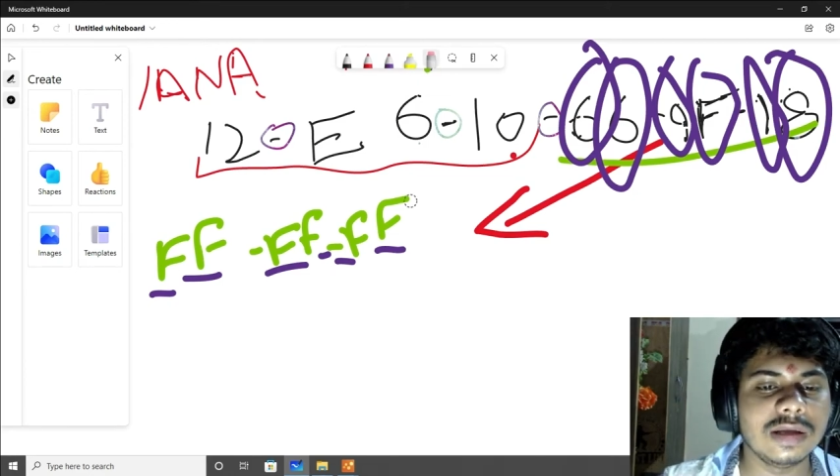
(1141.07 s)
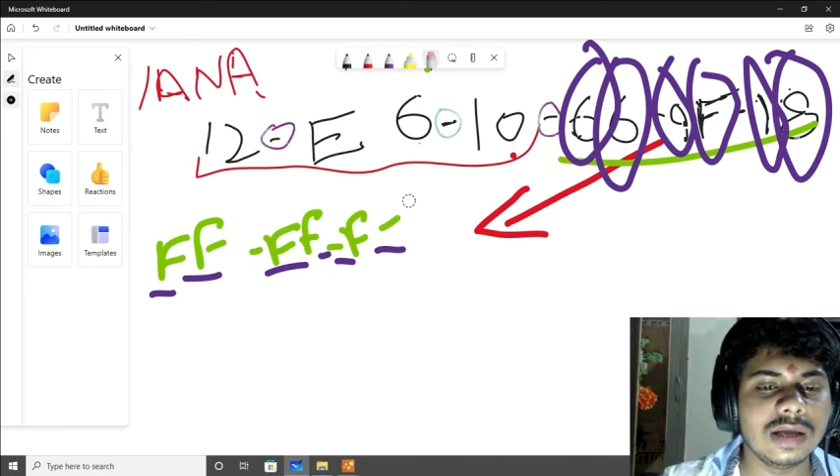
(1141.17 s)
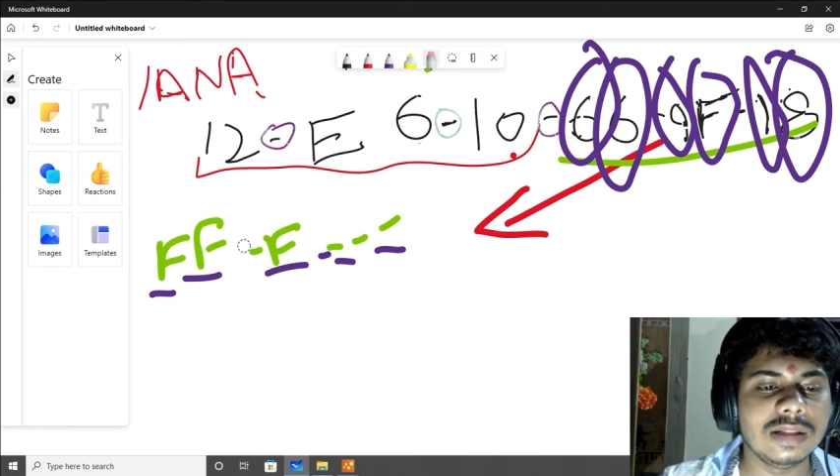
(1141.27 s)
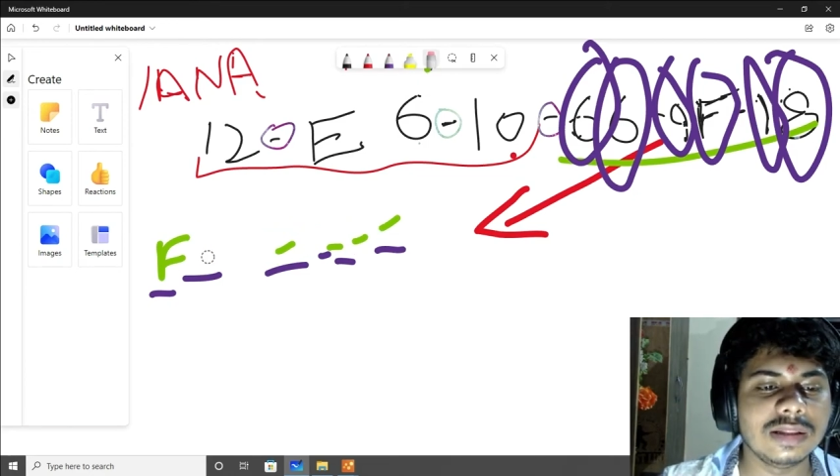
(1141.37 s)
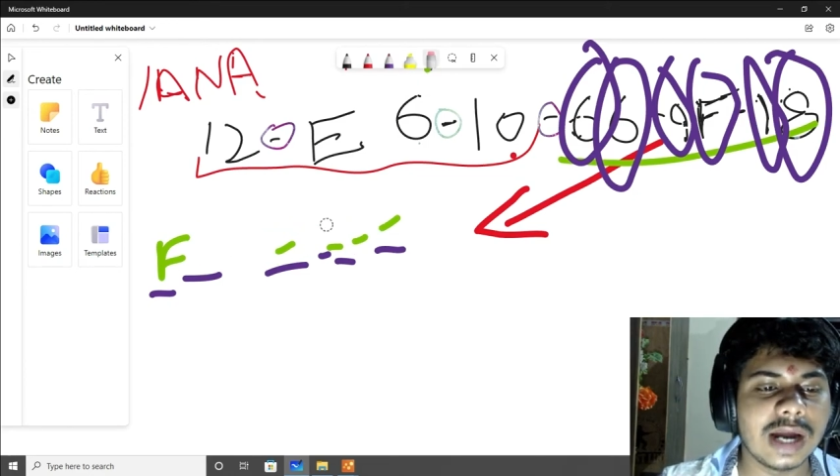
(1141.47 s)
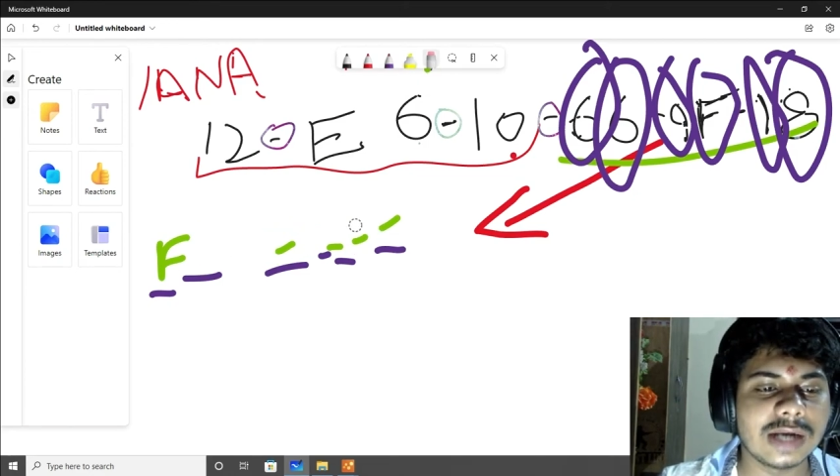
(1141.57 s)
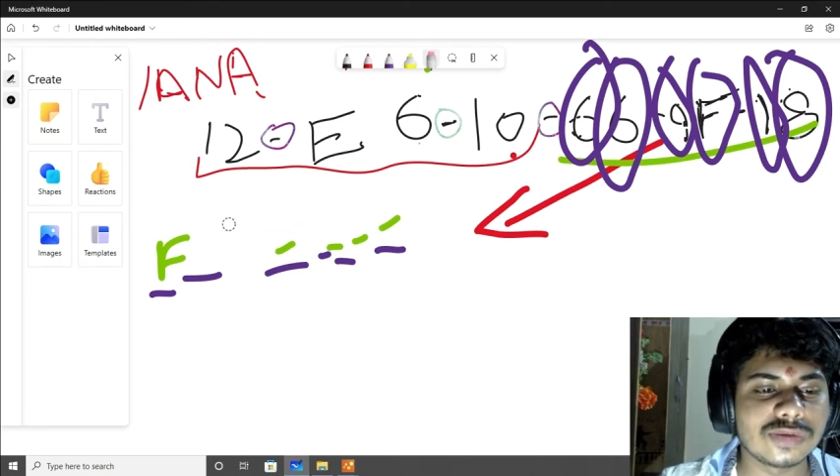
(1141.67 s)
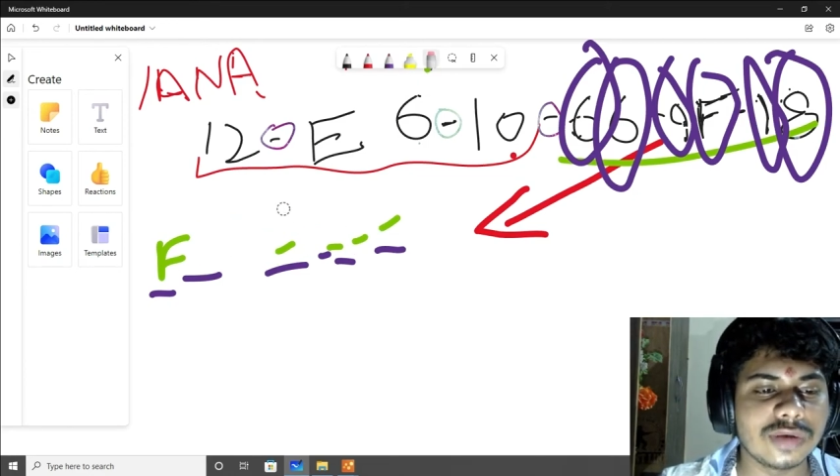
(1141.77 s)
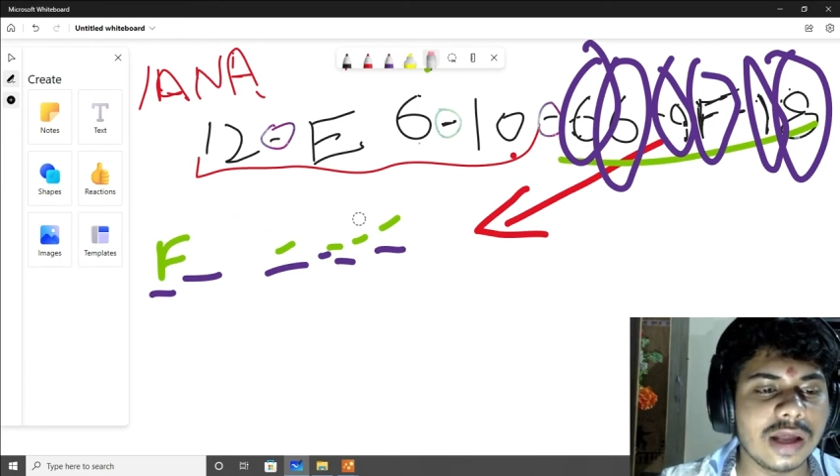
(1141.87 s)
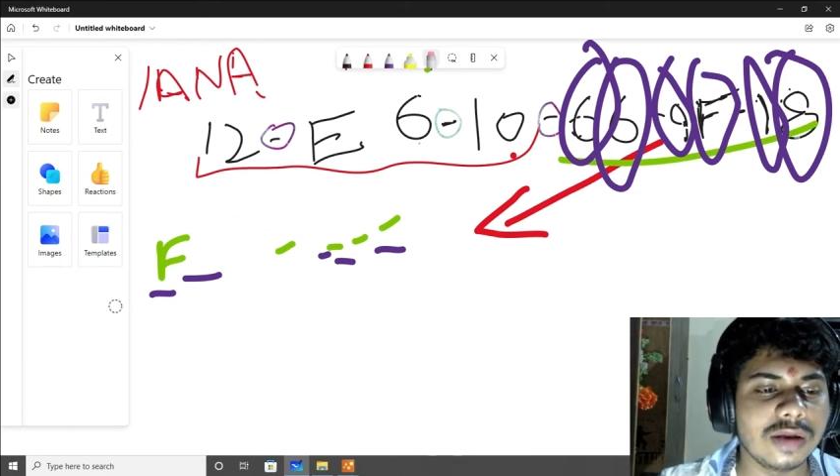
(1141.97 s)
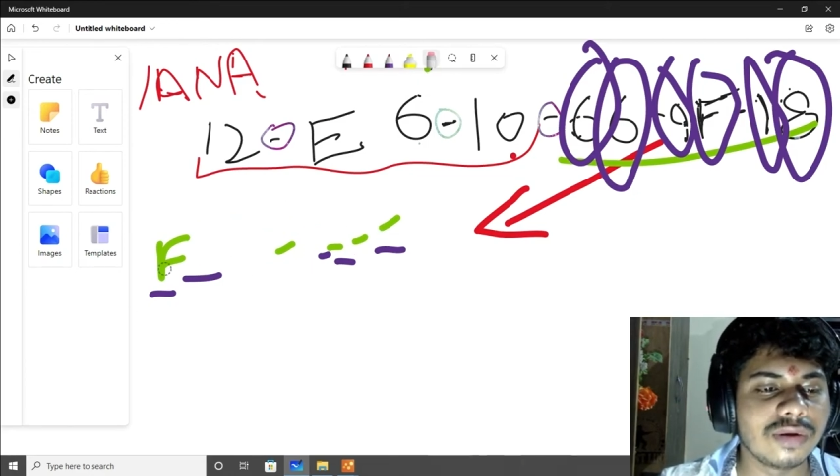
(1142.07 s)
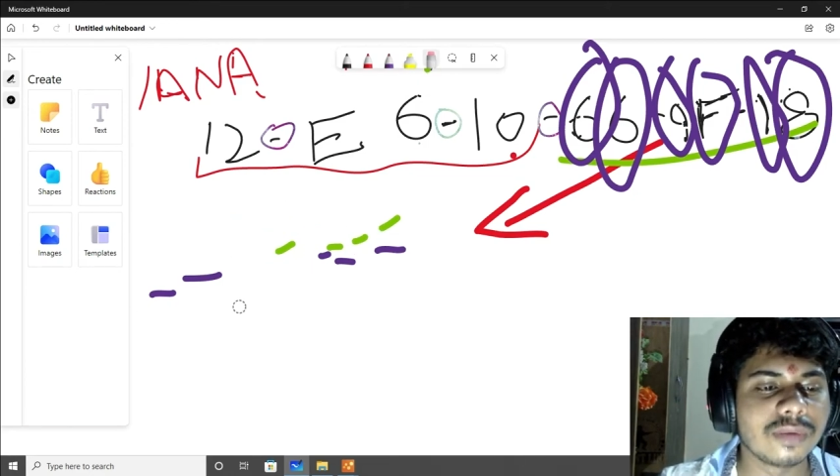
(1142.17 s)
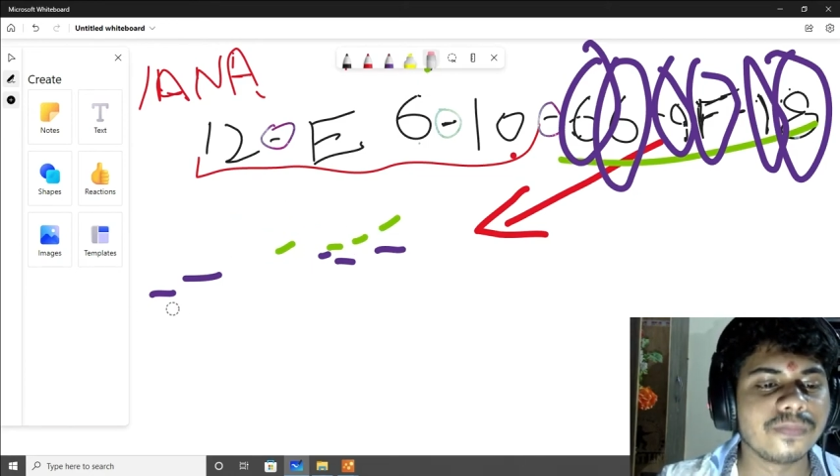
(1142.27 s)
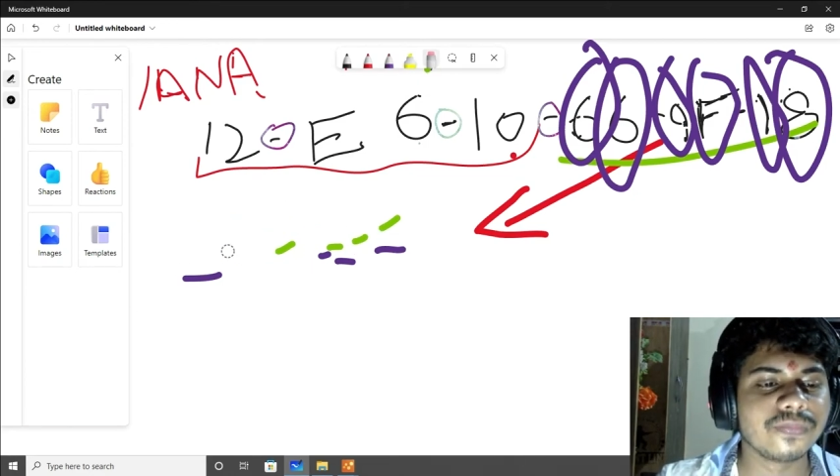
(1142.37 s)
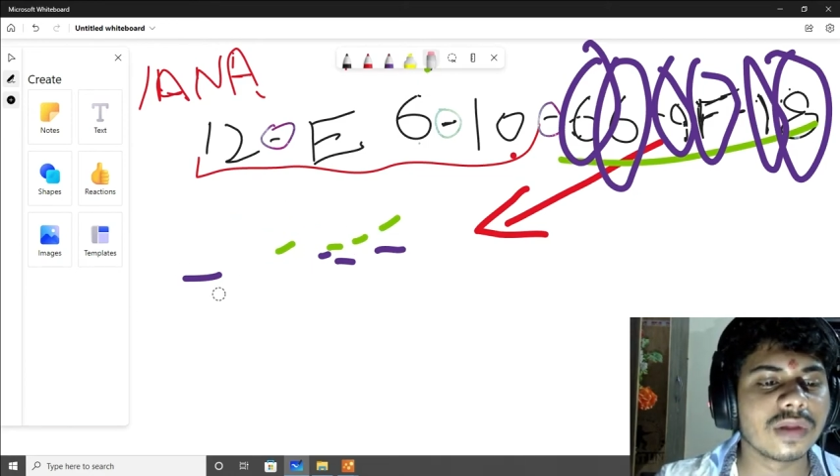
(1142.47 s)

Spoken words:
In that scenario,